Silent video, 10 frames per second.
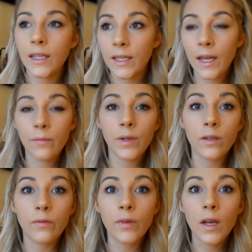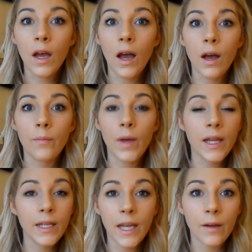It can get rid of
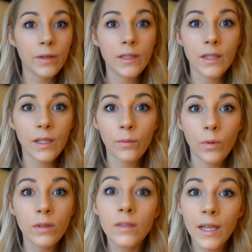any areas that you want